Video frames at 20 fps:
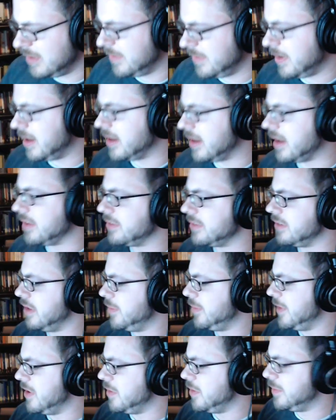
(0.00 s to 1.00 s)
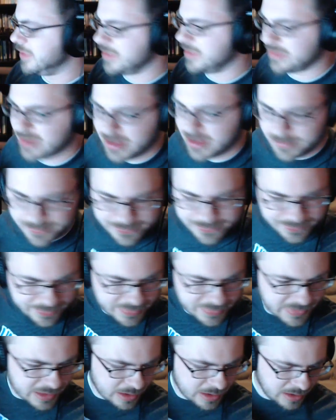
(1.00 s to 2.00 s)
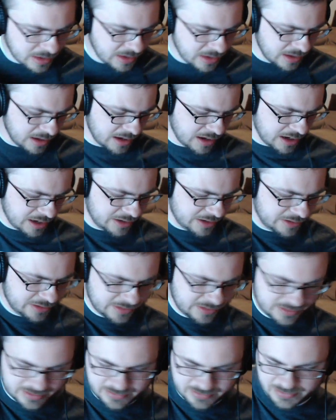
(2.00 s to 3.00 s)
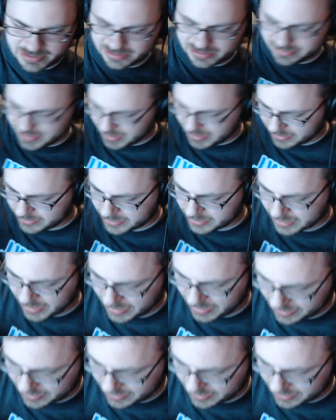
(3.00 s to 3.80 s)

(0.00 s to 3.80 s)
Very nice. So let me open this up, and we can take a look